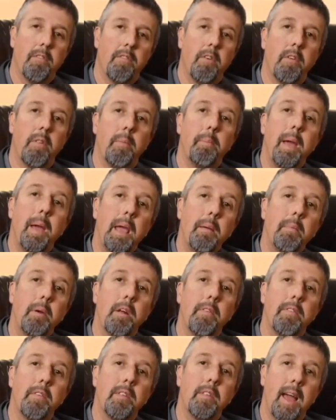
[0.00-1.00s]
for the
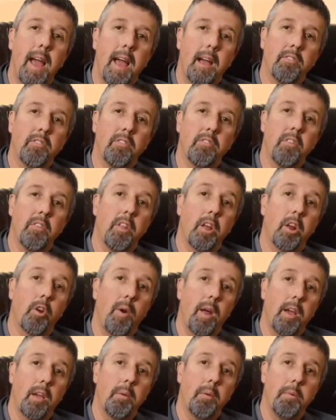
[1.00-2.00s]
payment of the taxes in the
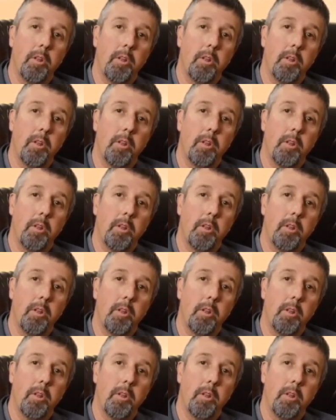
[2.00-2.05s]
correct